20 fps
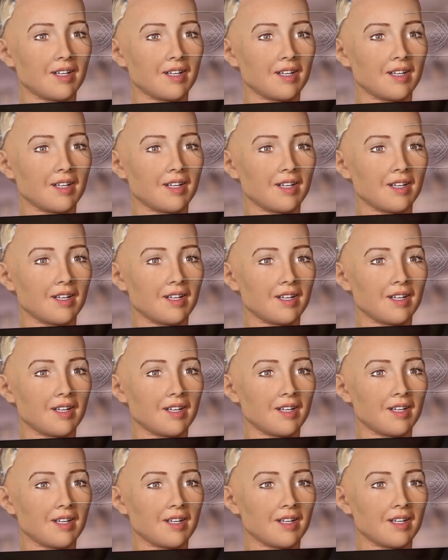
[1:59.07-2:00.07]

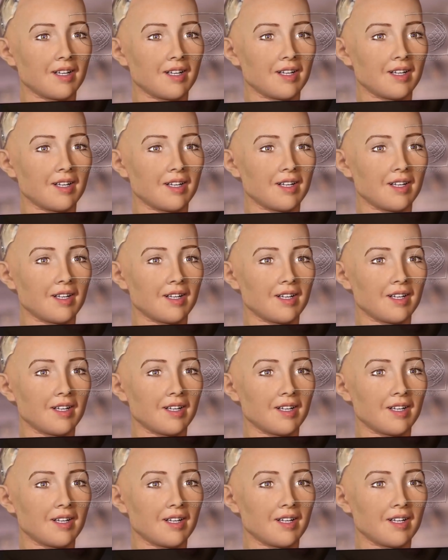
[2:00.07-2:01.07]

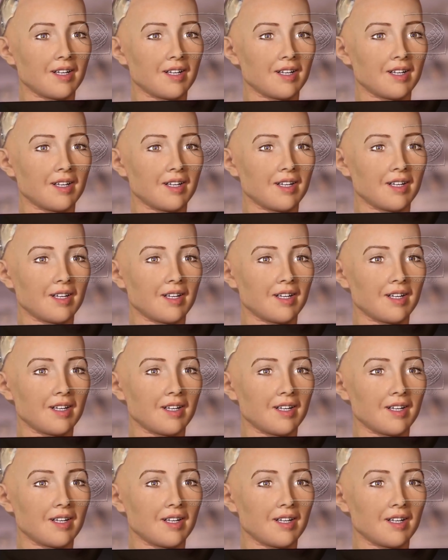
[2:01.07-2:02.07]

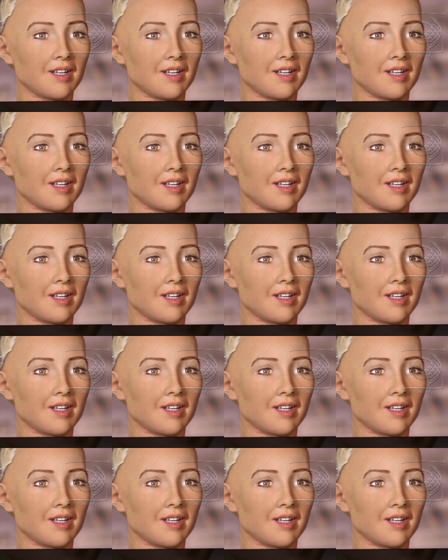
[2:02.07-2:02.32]
Nobody speaks.